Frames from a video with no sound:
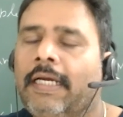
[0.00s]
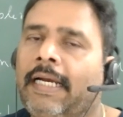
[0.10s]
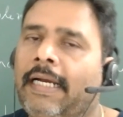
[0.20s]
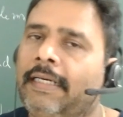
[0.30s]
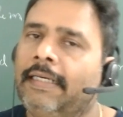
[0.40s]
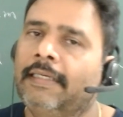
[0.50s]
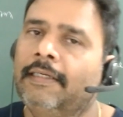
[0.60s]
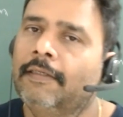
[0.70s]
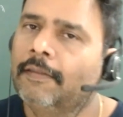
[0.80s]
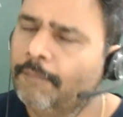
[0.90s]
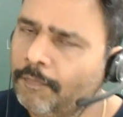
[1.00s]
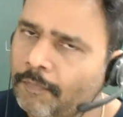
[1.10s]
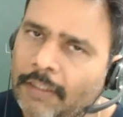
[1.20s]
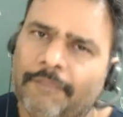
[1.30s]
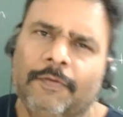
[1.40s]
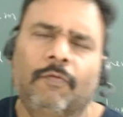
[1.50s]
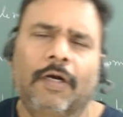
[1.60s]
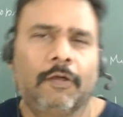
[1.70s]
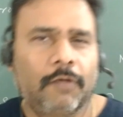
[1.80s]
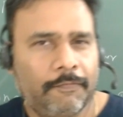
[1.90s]
And if you
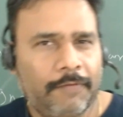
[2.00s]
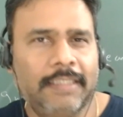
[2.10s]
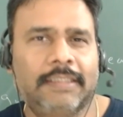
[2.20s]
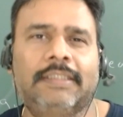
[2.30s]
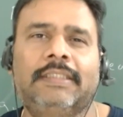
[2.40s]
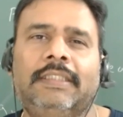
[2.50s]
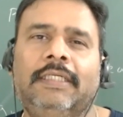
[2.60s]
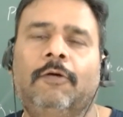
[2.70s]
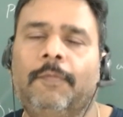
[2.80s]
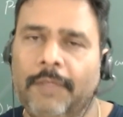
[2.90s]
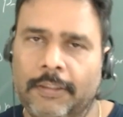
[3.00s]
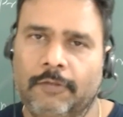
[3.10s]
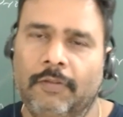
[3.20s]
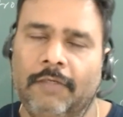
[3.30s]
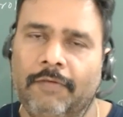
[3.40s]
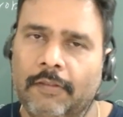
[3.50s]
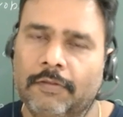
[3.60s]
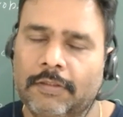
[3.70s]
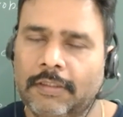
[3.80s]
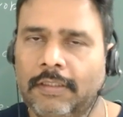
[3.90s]
want to revise your +2 level
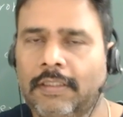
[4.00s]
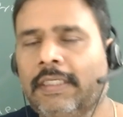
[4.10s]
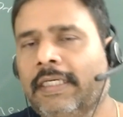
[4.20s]
question,